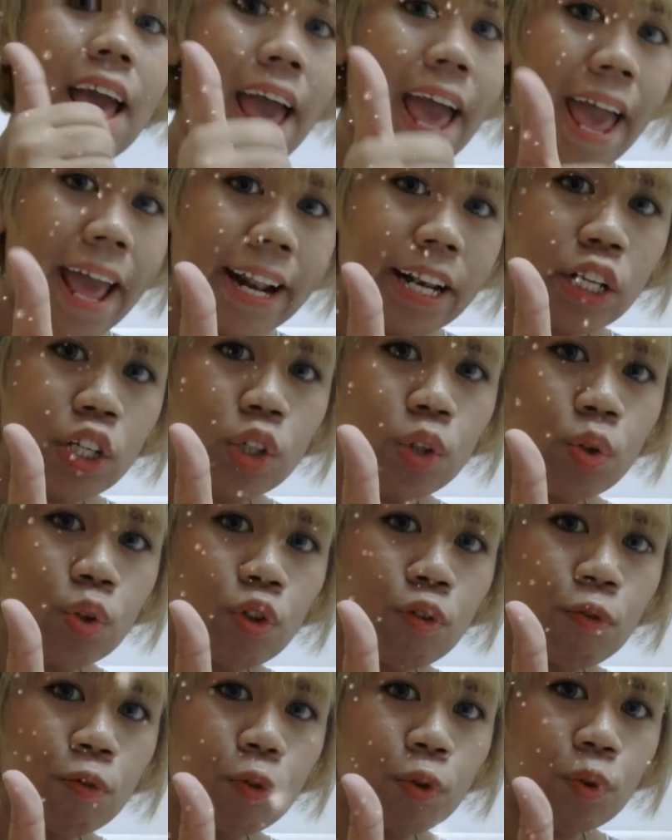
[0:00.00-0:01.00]
and
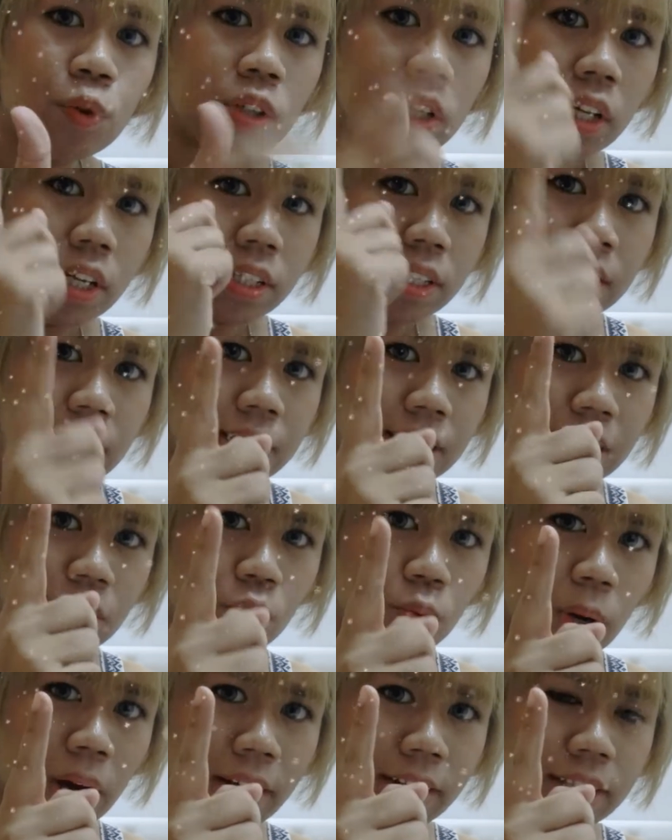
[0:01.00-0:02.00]
useful. This
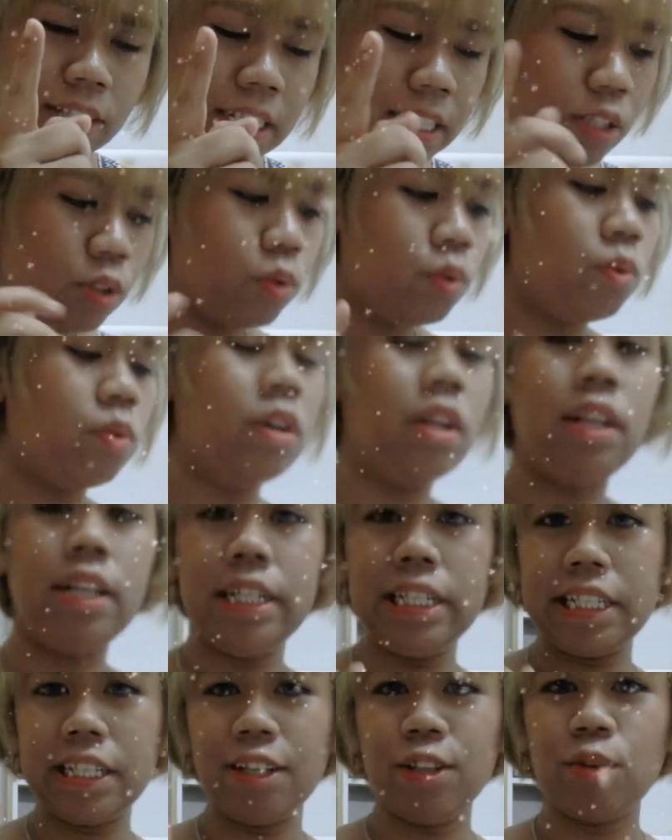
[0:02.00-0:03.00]
is what auntie do.
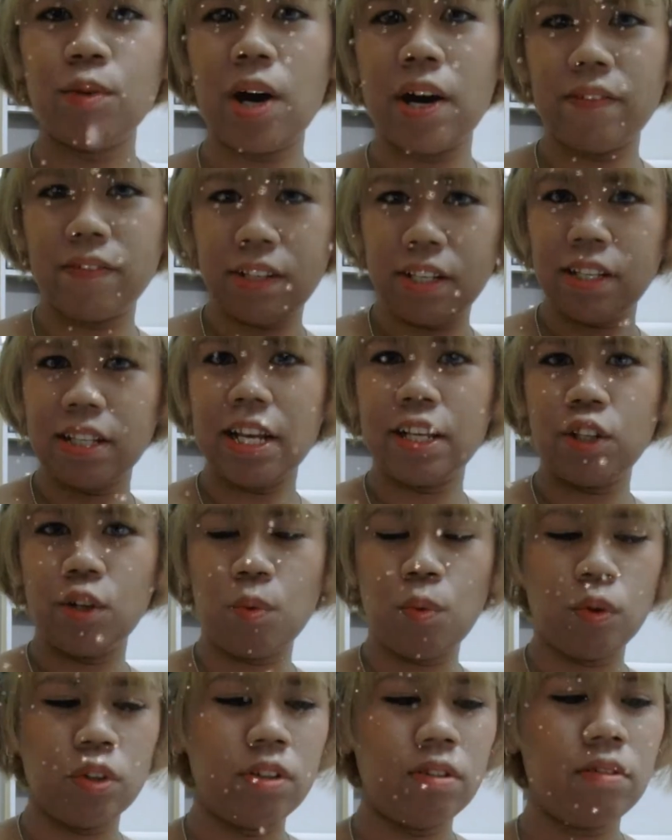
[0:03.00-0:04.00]
Listen to auntie, then
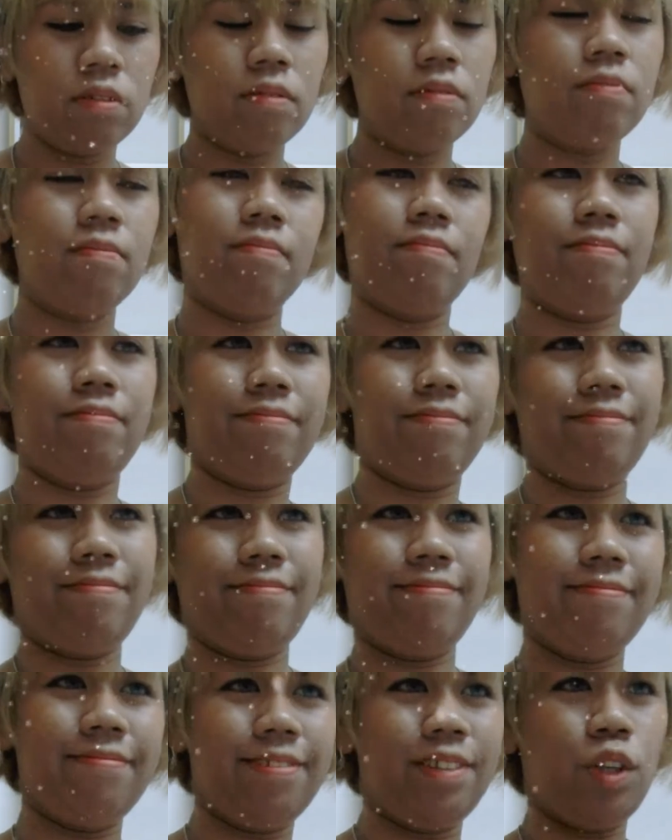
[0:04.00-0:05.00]
you won't
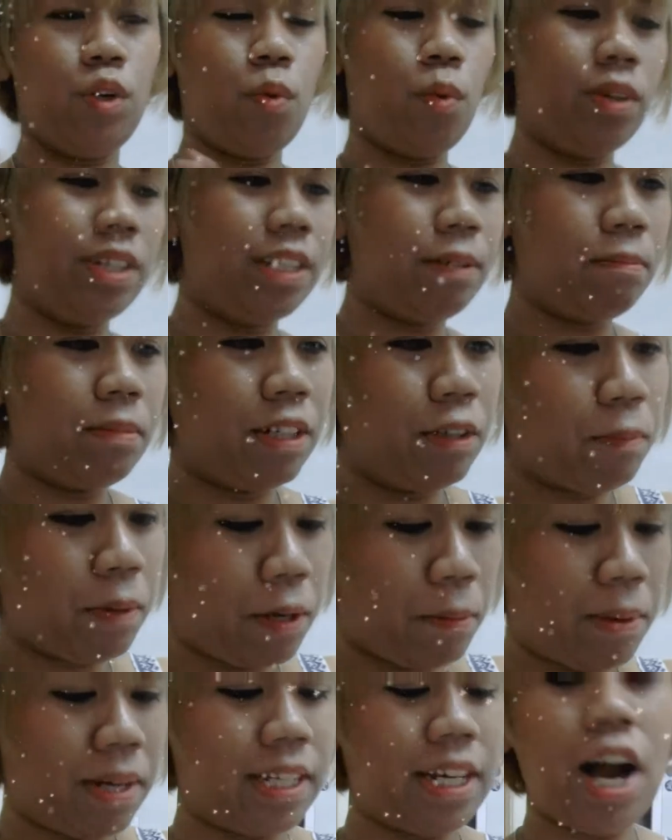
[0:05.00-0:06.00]
simply spend
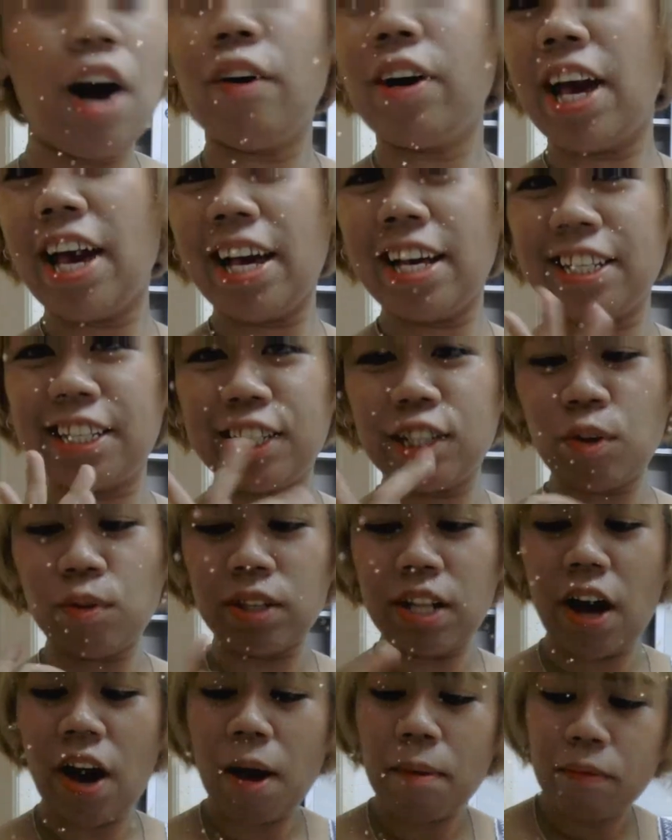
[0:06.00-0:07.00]
the money. Okay, so
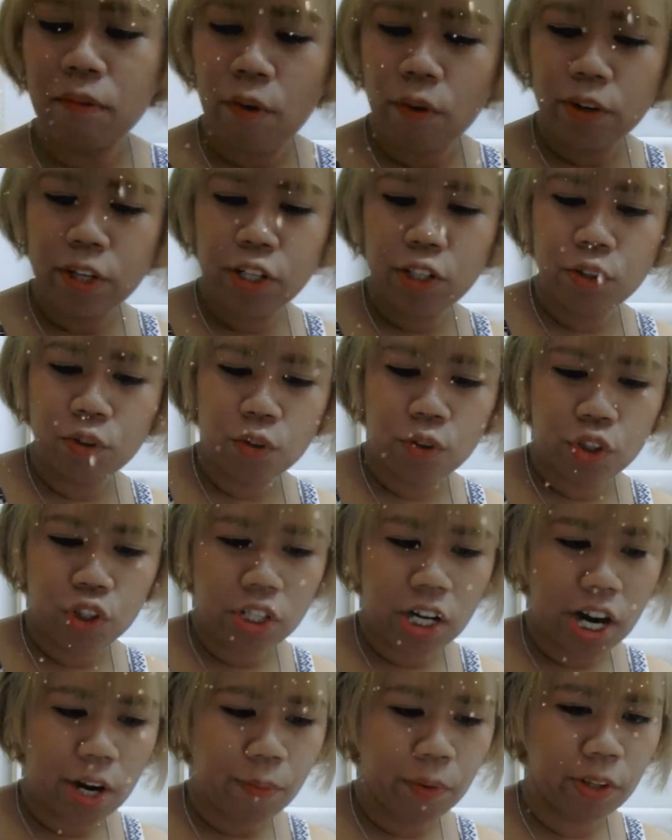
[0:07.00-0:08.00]
now I'm going to
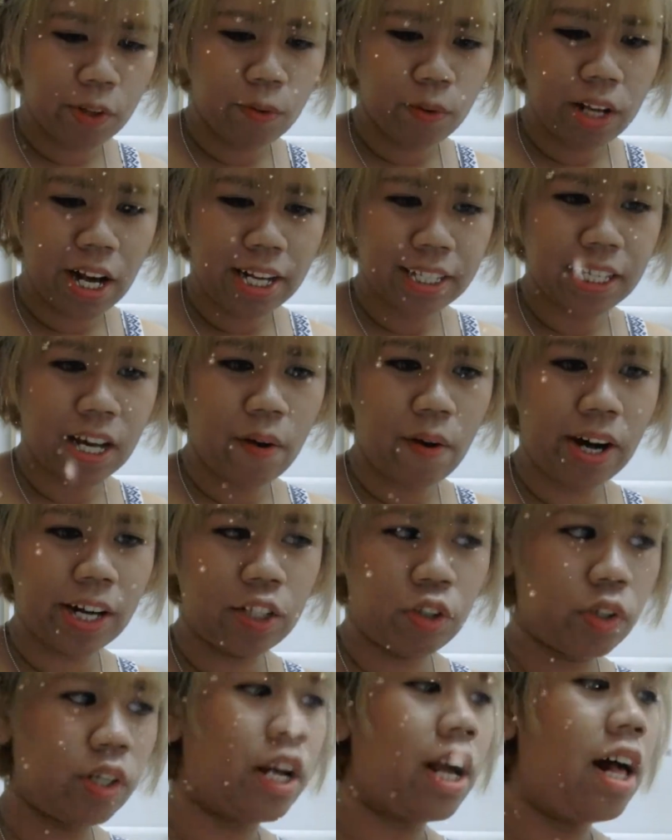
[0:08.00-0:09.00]
share with you guys how I
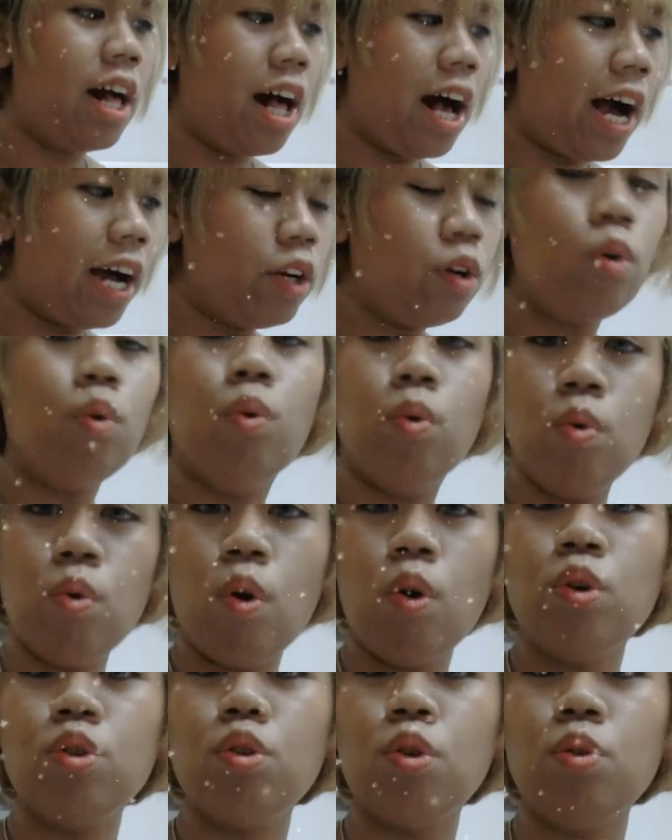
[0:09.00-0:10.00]
drink. I know who
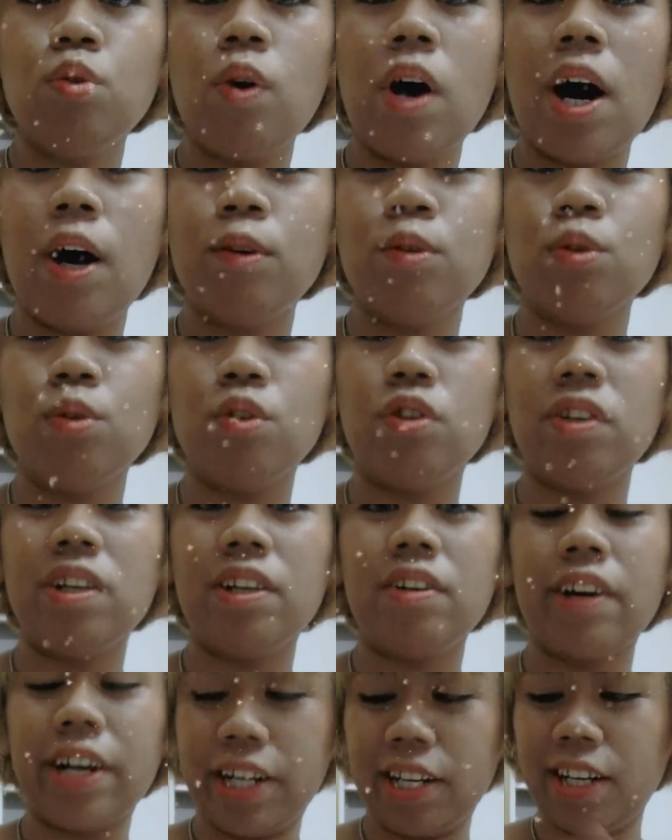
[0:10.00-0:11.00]
also know how to
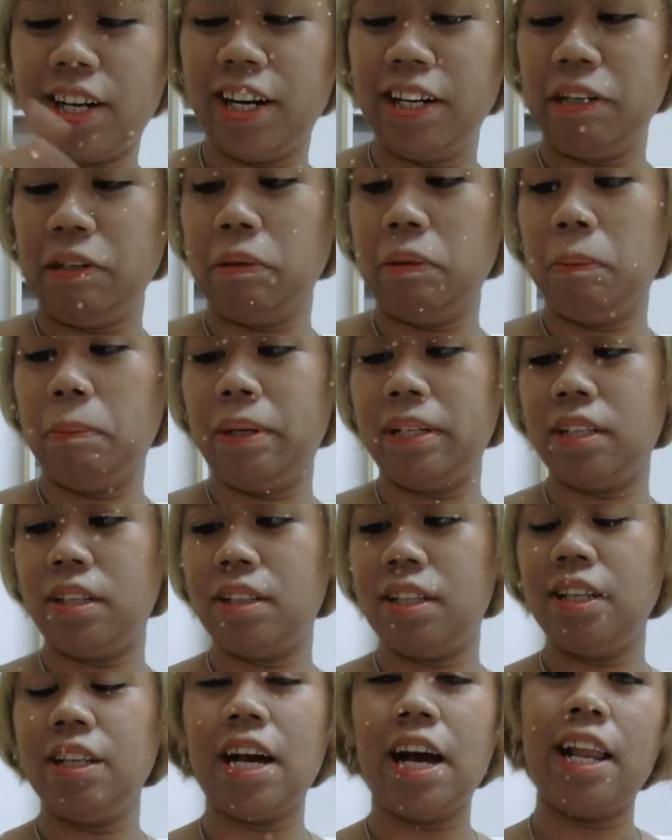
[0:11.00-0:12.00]
drink, right? I know, but the
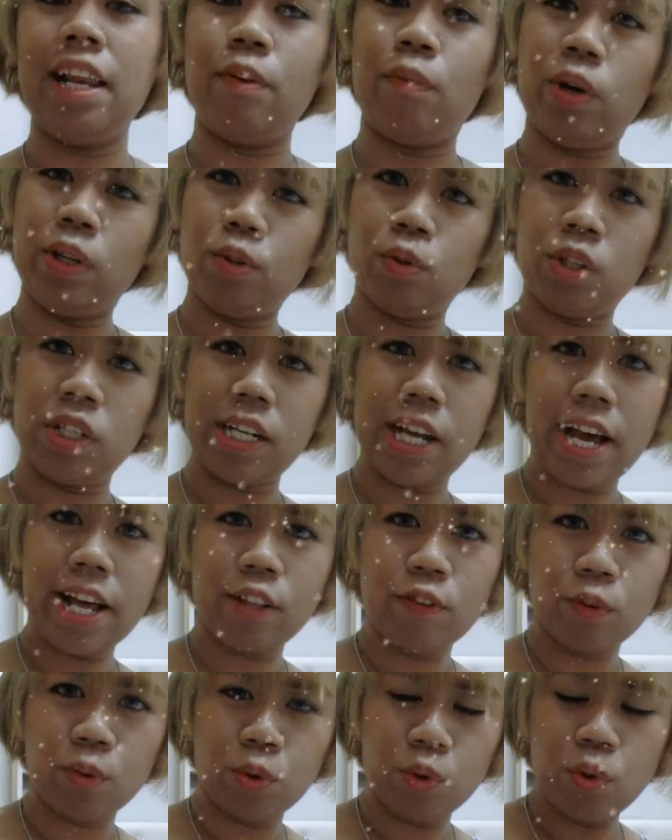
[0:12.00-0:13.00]
thing I want to share
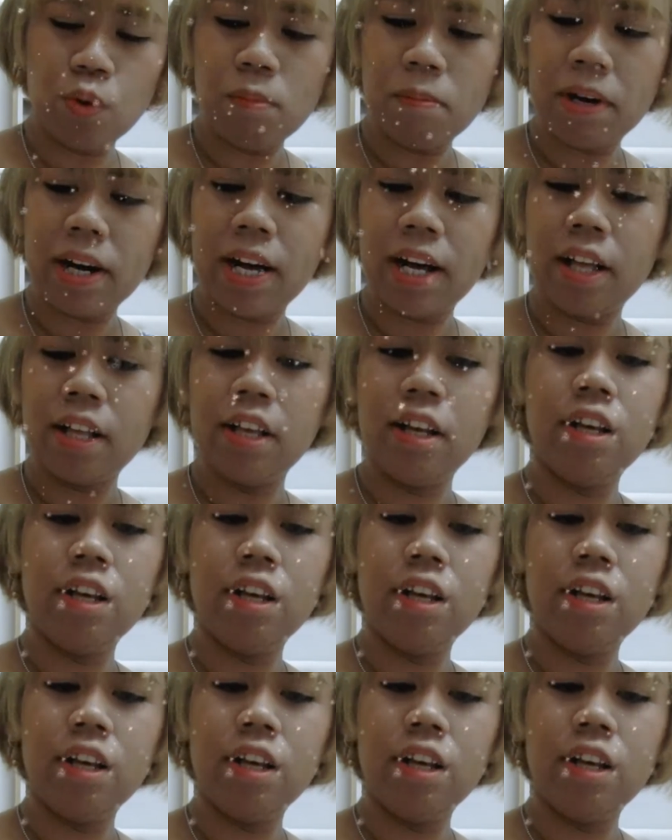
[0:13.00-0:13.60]
to you ma.